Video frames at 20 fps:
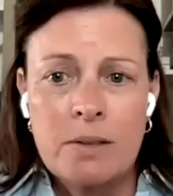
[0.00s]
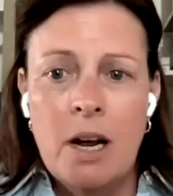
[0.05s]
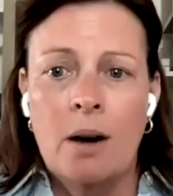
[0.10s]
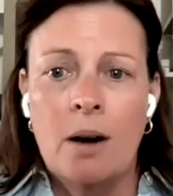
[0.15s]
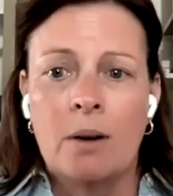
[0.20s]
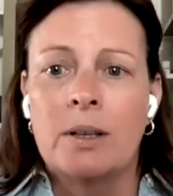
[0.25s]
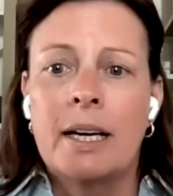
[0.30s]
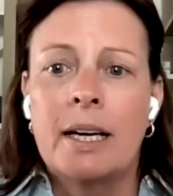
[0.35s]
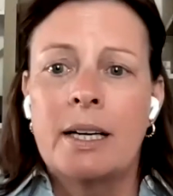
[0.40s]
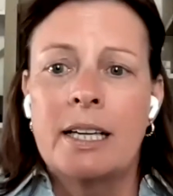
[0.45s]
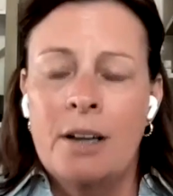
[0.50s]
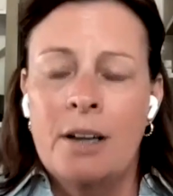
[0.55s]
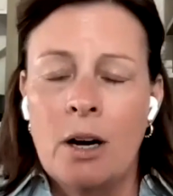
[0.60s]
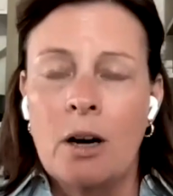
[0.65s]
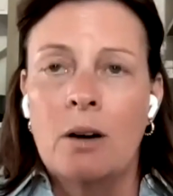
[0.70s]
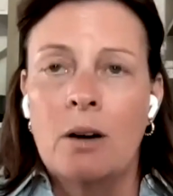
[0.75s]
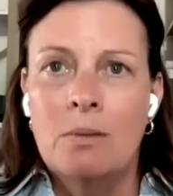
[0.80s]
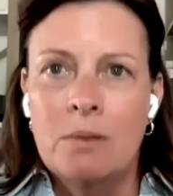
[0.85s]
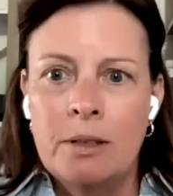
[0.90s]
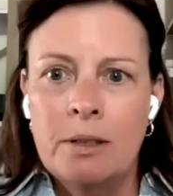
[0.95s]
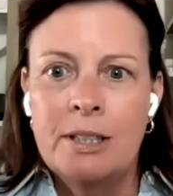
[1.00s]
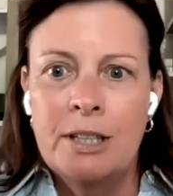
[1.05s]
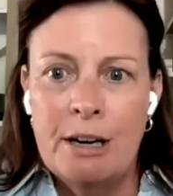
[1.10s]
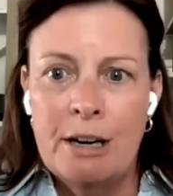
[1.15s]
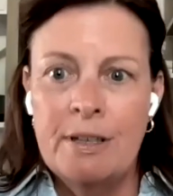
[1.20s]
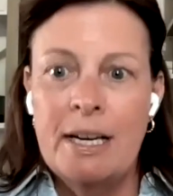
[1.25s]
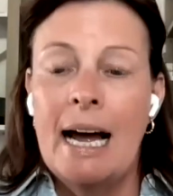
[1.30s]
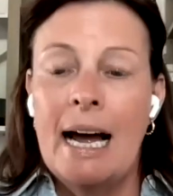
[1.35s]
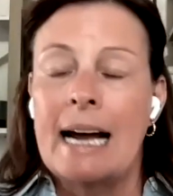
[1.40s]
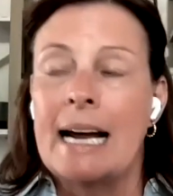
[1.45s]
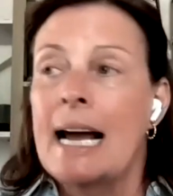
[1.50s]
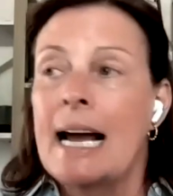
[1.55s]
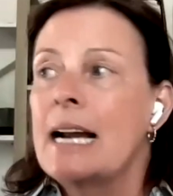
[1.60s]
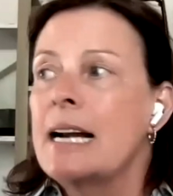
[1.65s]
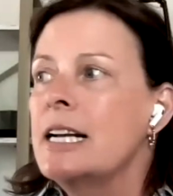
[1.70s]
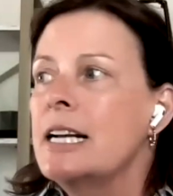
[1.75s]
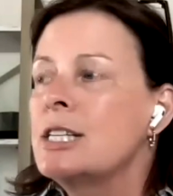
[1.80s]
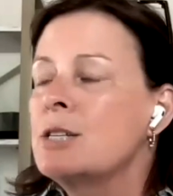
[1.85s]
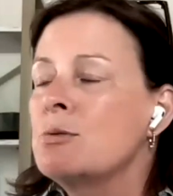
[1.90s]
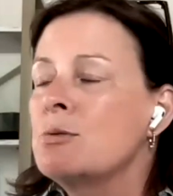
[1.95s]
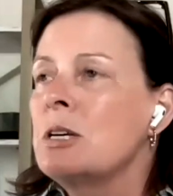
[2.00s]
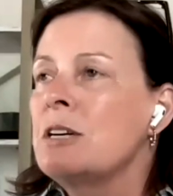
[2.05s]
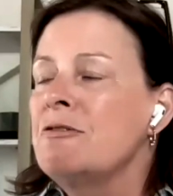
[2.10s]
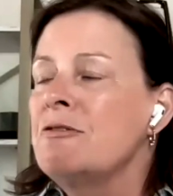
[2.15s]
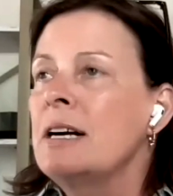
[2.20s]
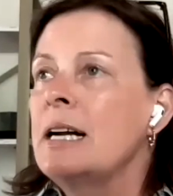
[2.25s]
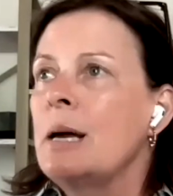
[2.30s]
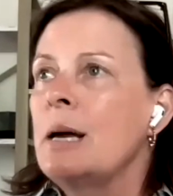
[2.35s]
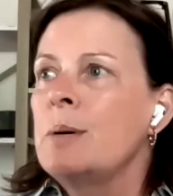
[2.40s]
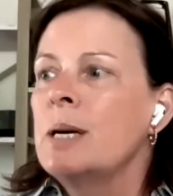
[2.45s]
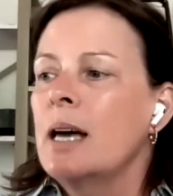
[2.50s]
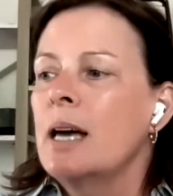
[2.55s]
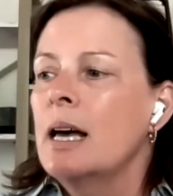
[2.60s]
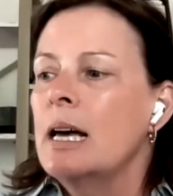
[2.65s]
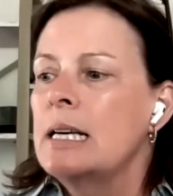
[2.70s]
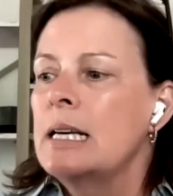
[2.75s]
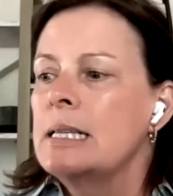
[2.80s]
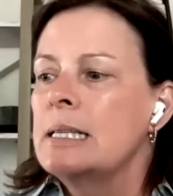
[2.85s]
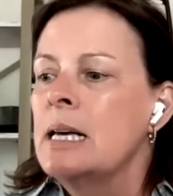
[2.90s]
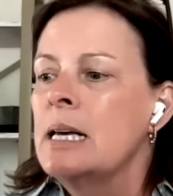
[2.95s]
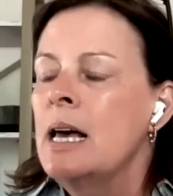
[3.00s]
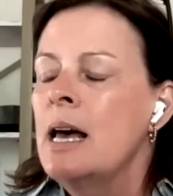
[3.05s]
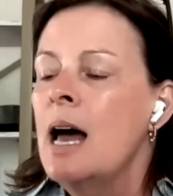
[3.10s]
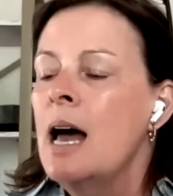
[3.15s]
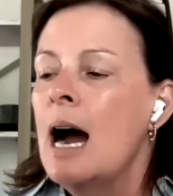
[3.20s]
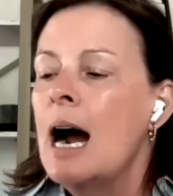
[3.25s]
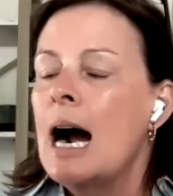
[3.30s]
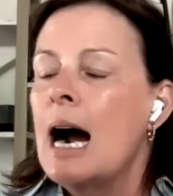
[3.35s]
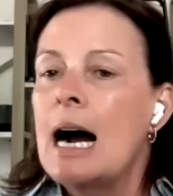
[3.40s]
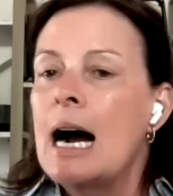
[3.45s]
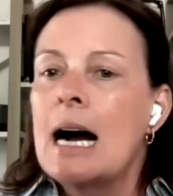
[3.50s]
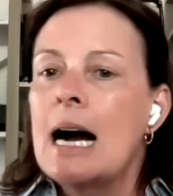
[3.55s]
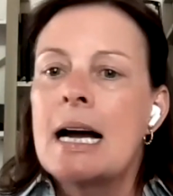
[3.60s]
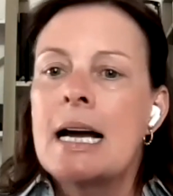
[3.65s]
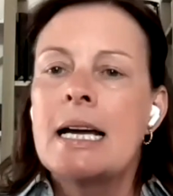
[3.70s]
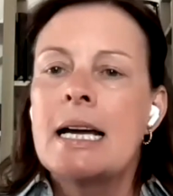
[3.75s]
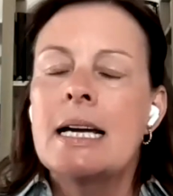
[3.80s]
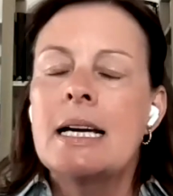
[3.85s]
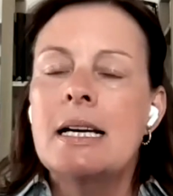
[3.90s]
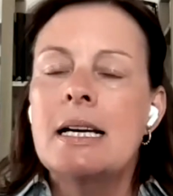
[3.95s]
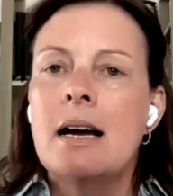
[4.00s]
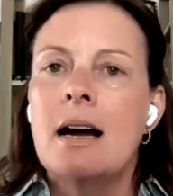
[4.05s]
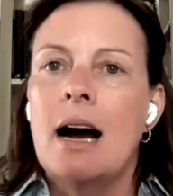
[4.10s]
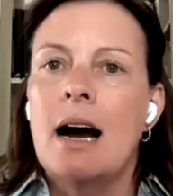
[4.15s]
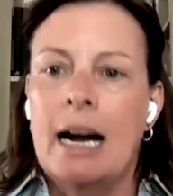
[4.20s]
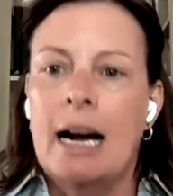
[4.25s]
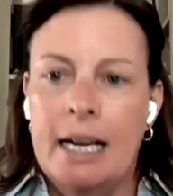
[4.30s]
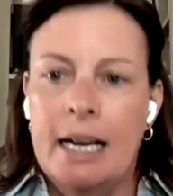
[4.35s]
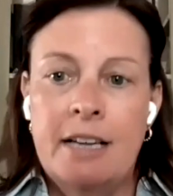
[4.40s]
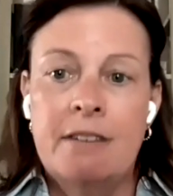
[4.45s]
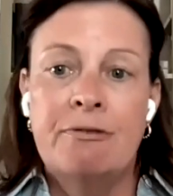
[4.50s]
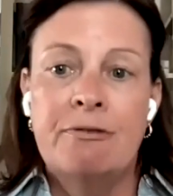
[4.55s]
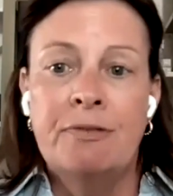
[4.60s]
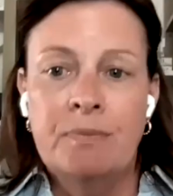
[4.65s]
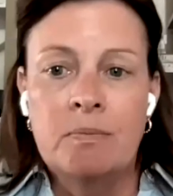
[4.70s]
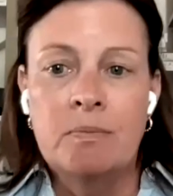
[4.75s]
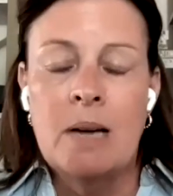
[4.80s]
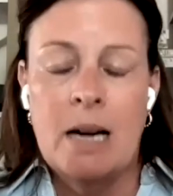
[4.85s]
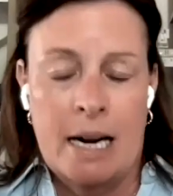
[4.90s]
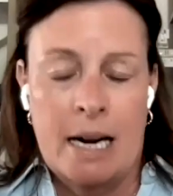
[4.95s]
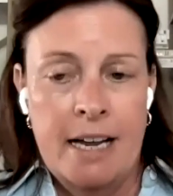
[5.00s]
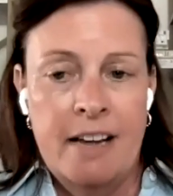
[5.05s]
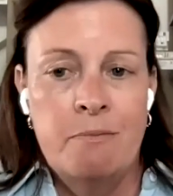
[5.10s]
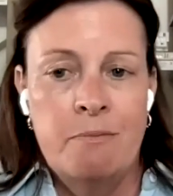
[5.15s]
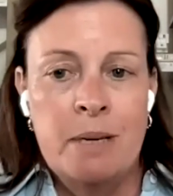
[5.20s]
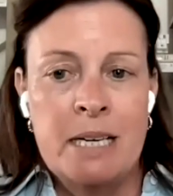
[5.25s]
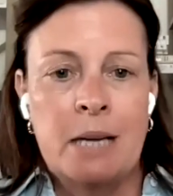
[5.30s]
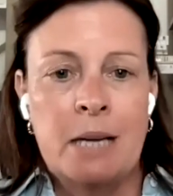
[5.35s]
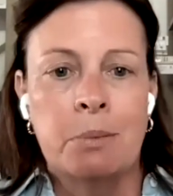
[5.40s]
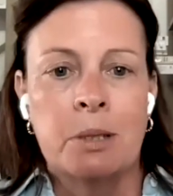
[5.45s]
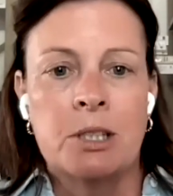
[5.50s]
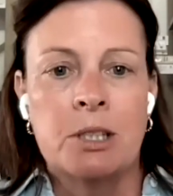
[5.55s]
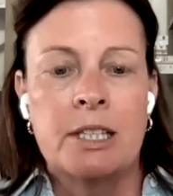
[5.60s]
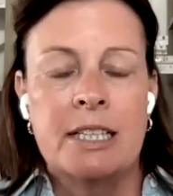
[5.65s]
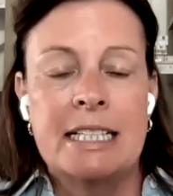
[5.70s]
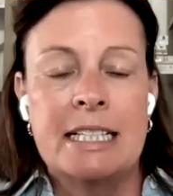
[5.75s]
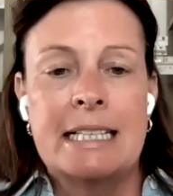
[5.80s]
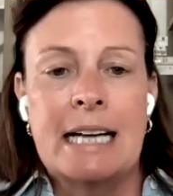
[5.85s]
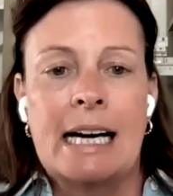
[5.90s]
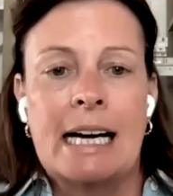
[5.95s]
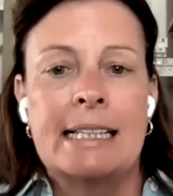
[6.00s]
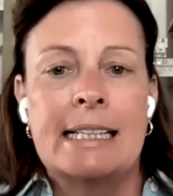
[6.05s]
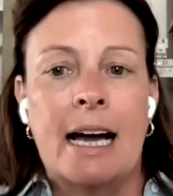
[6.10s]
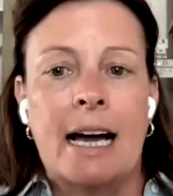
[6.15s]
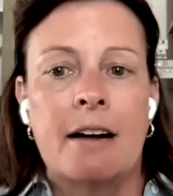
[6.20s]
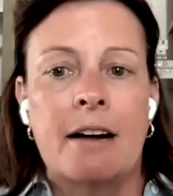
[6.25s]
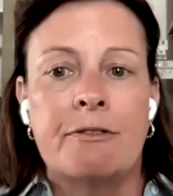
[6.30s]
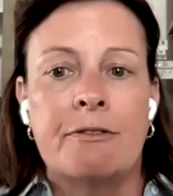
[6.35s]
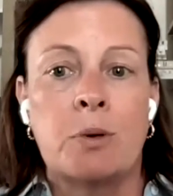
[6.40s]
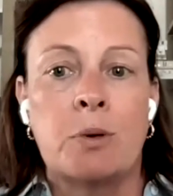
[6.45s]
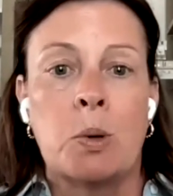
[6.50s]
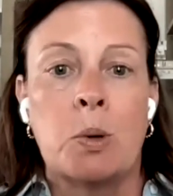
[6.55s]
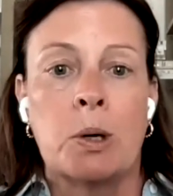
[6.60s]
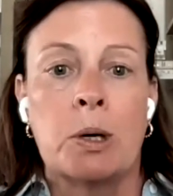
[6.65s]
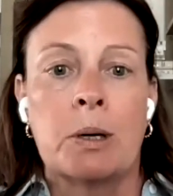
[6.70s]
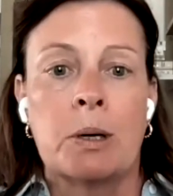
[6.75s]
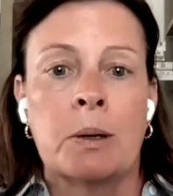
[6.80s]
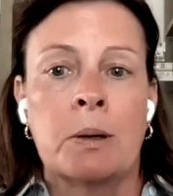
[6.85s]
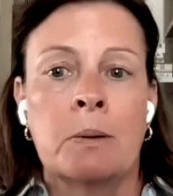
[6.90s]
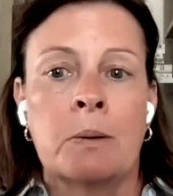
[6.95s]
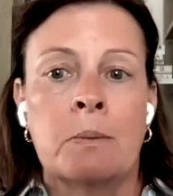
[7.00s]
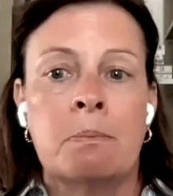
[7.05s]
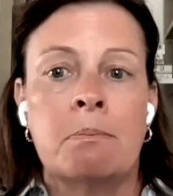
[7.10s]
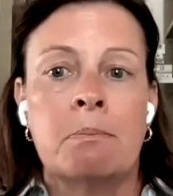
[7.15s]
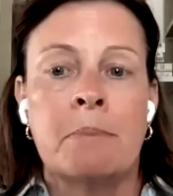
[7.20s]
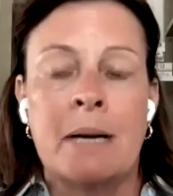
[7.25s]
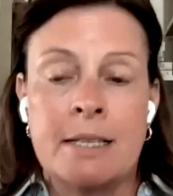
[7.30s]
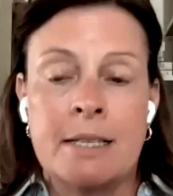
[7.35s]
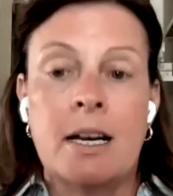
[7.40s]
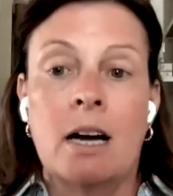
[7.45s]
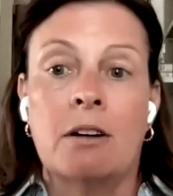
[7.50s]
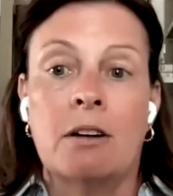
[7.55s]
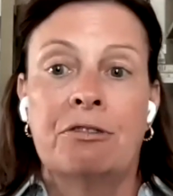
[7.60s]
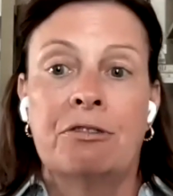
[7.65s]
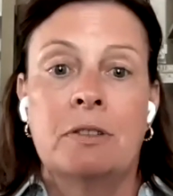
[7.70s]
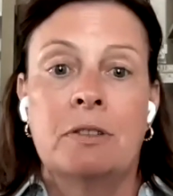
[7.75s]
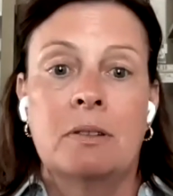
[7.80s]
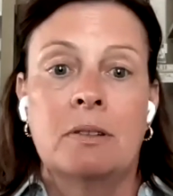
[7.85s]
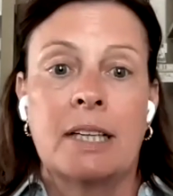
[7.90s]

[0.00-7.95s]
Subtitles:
like, you're every day. And it's really funny because I have been able to design that for myself.